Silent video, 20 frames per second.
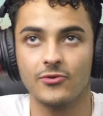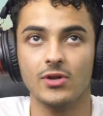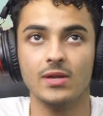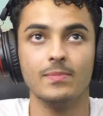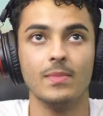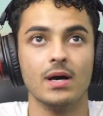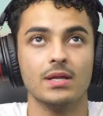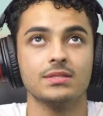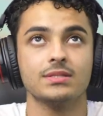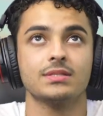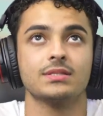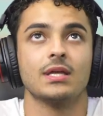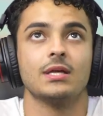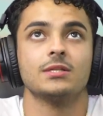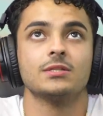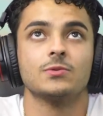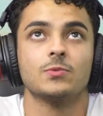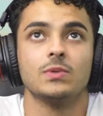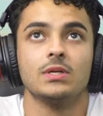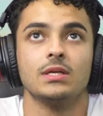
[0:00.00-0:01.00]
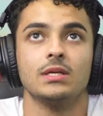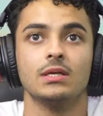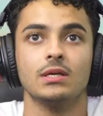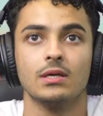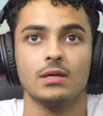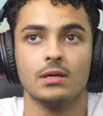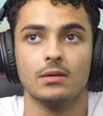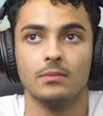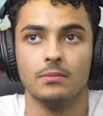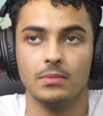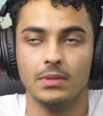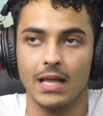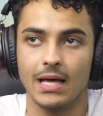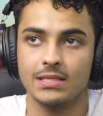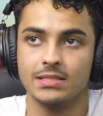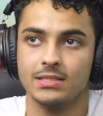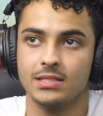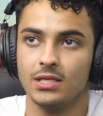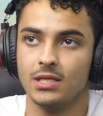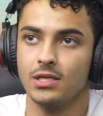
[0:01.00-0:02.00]
3 months since we
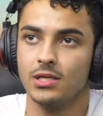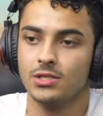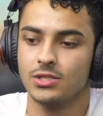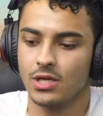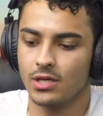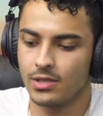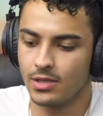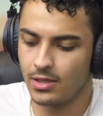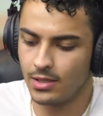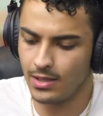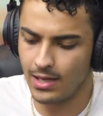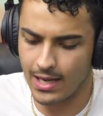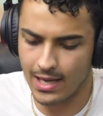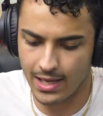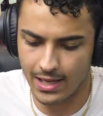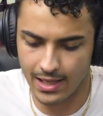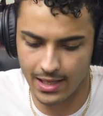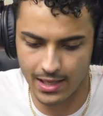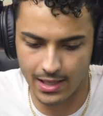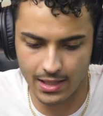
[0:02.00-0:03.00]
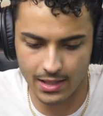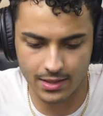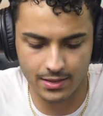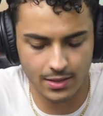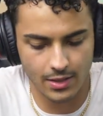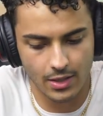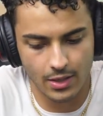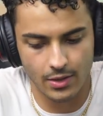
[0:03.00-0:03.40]
last seen each other, and